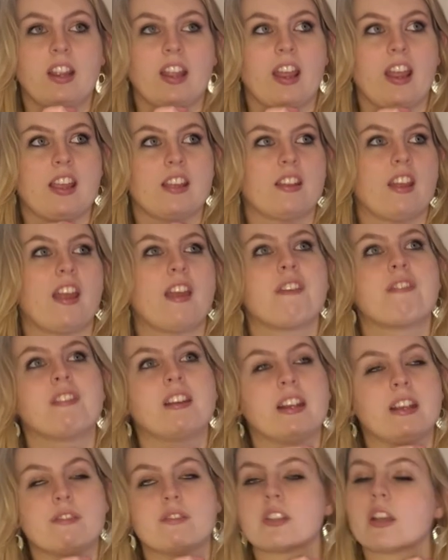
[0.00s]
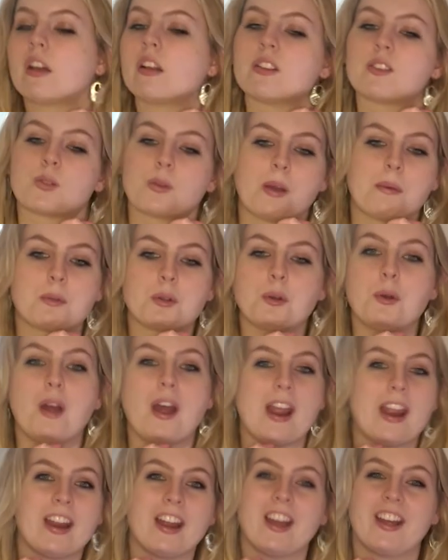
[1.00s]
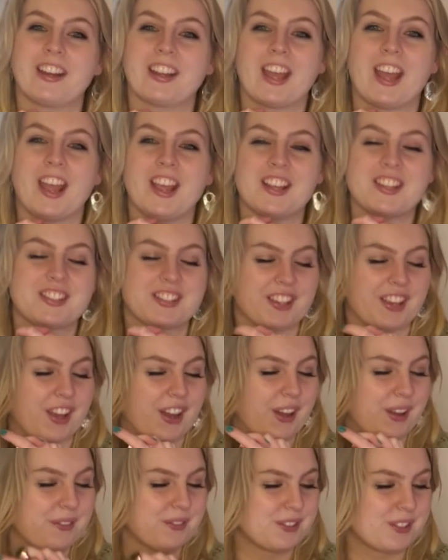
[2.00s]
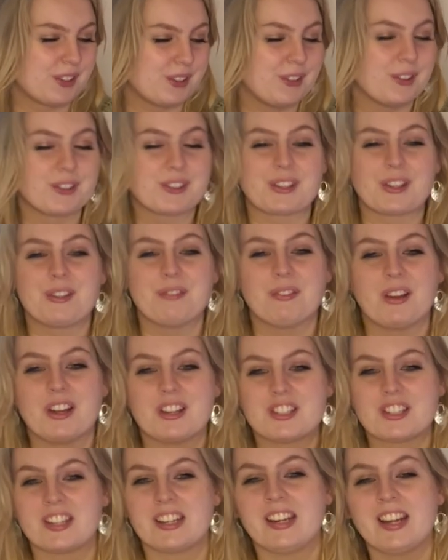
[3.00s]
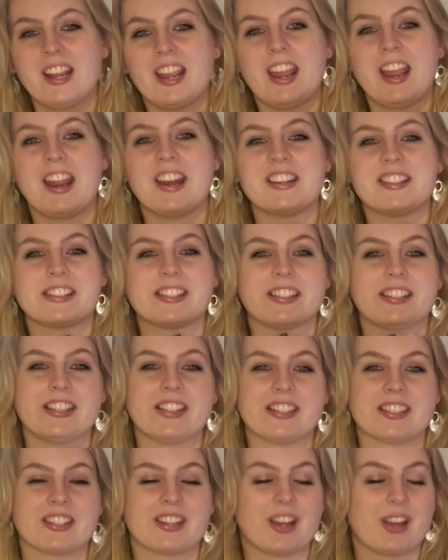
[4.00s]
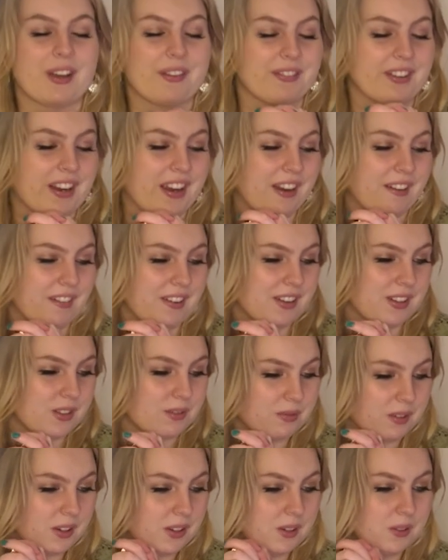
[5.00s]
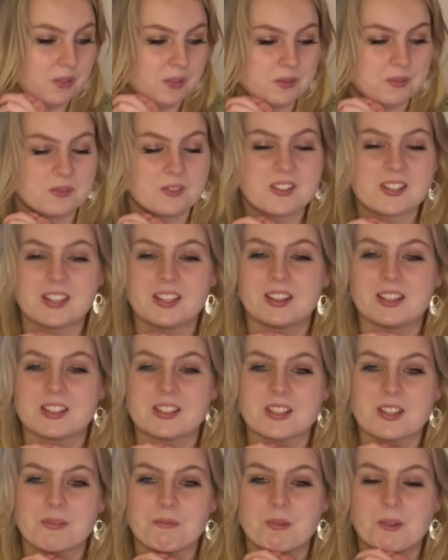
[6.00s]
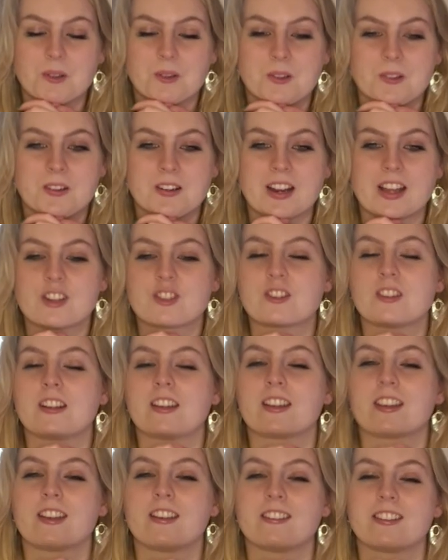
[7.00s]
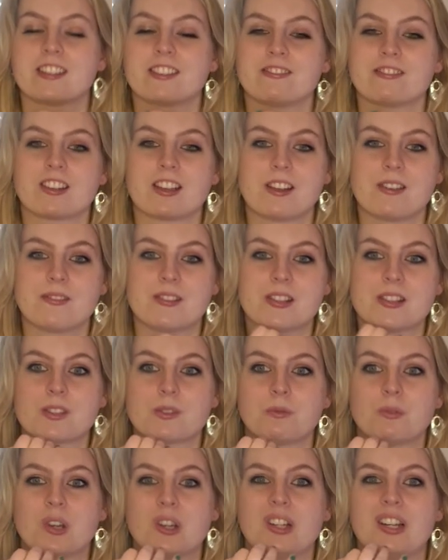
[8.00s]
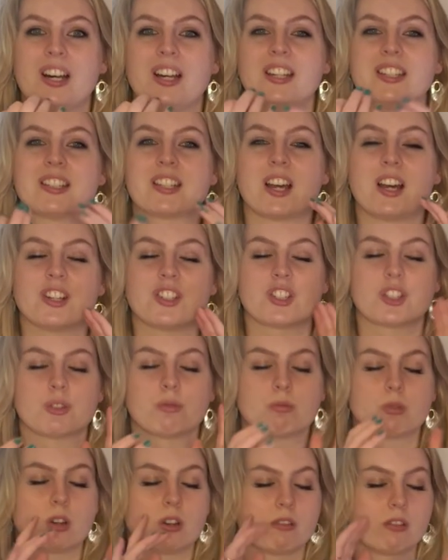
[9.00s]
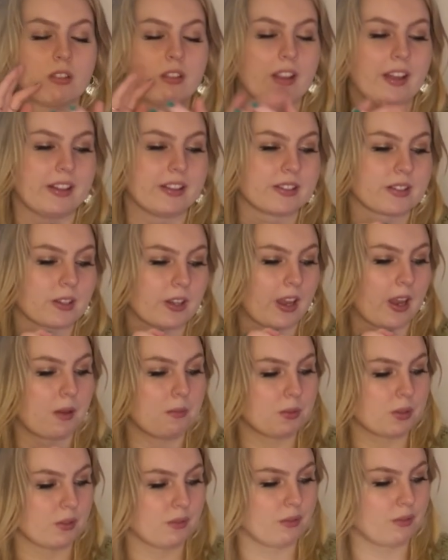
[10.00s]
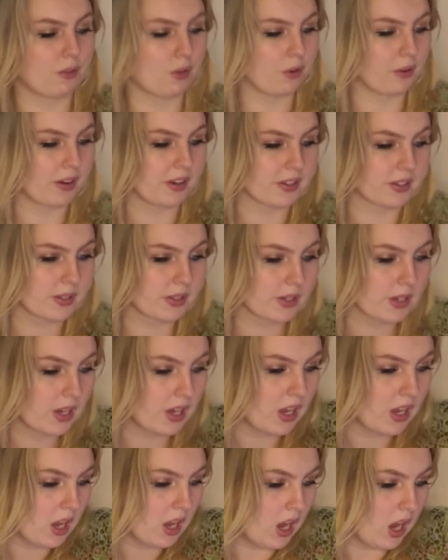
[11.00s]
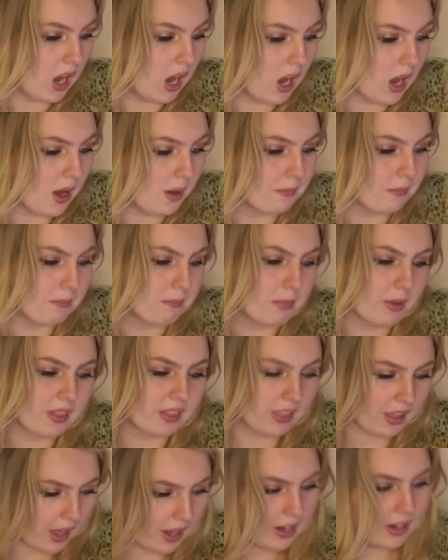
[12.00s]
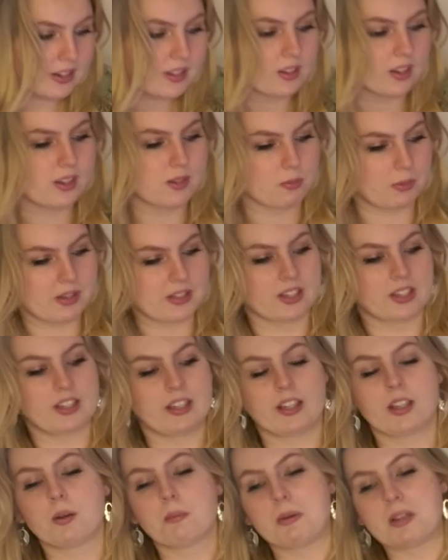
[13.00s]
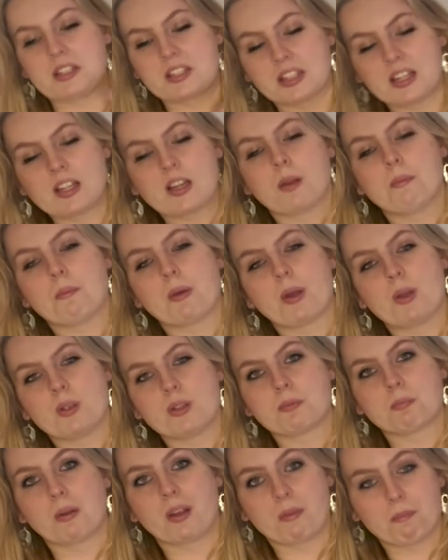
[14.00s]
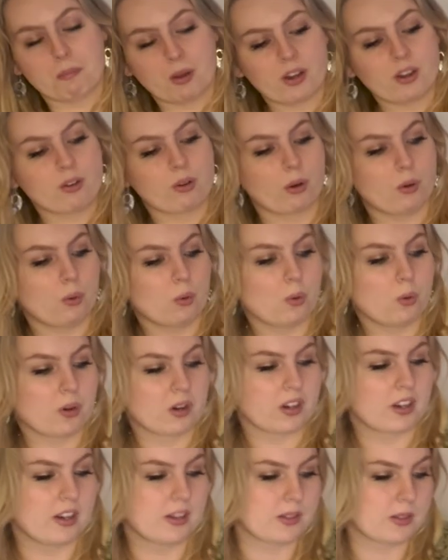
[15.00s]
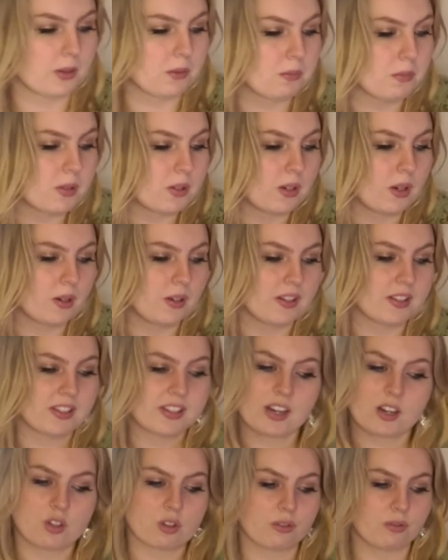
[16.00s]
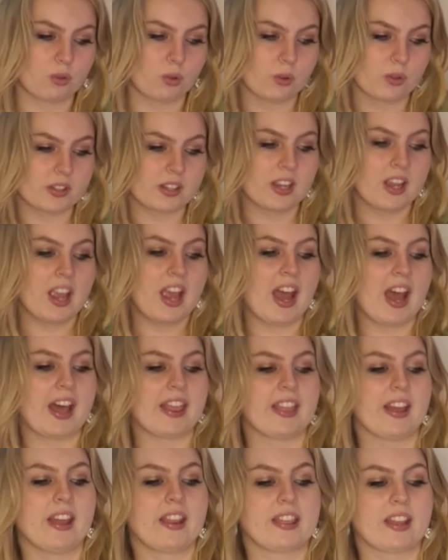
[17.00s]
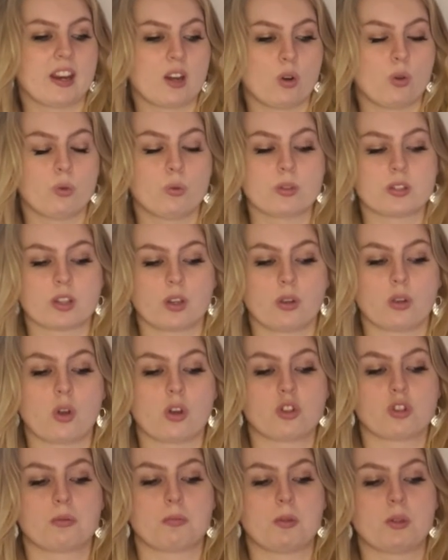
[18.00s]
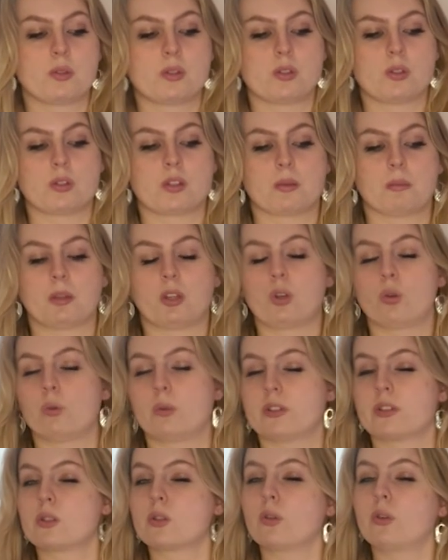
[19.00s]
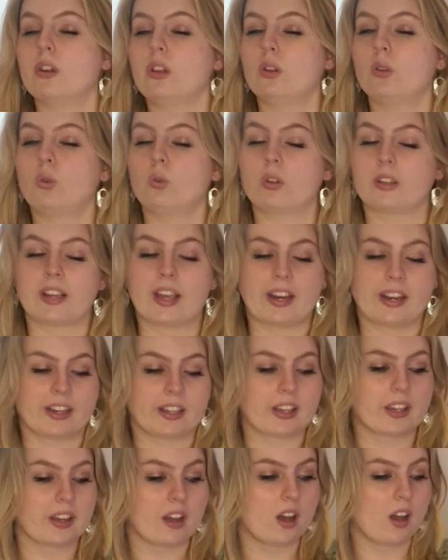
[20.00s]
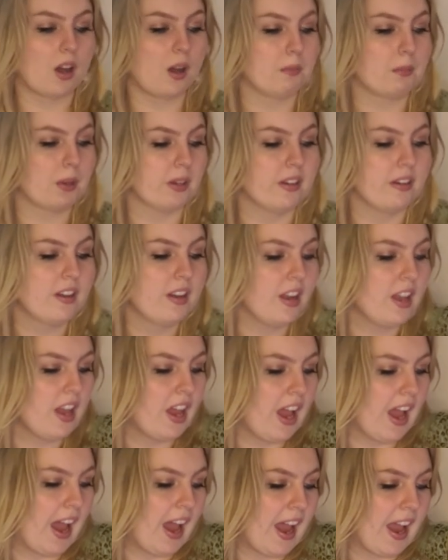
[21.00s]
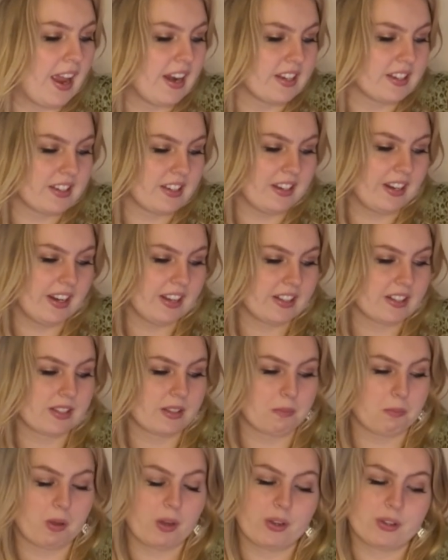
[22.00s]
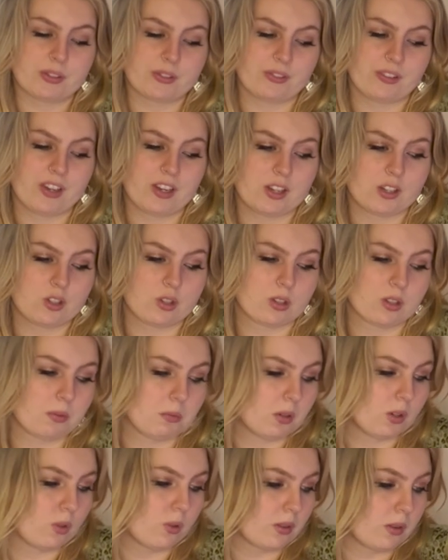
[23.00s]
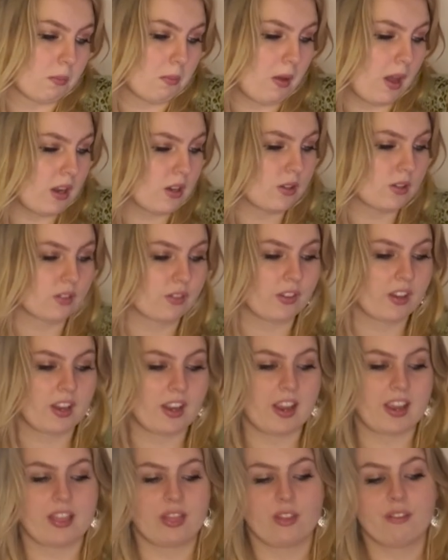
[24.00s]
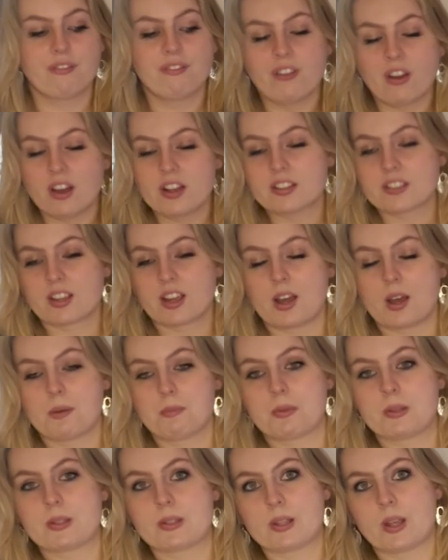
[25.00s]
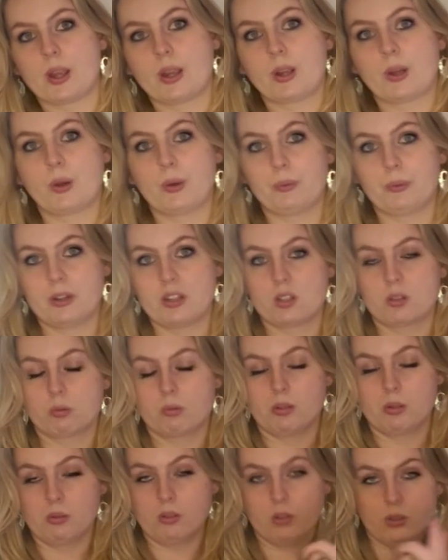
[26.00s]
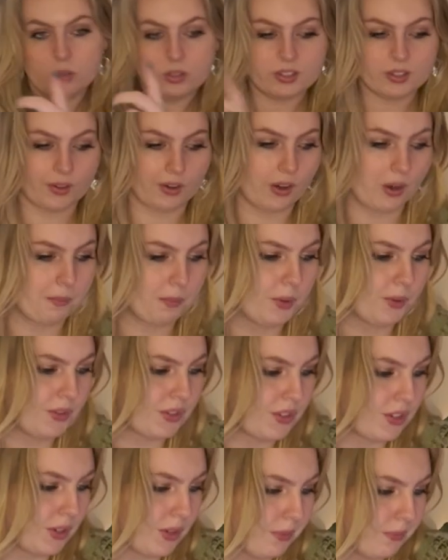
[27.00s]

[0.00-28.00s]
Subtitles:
if leaves aren't swept away, I guess, so not so much in cities and urban areas, but you'll see this in more naturally occurring environments, more untouched rural landscapes and forests. But that litter is basically going to be decomposed by microorganisms known as detrivores, and that then also contributes to something called soil organic carbon and links the biosphere to something called the pedosphere in the fast carbon cycle, which we will also come on to.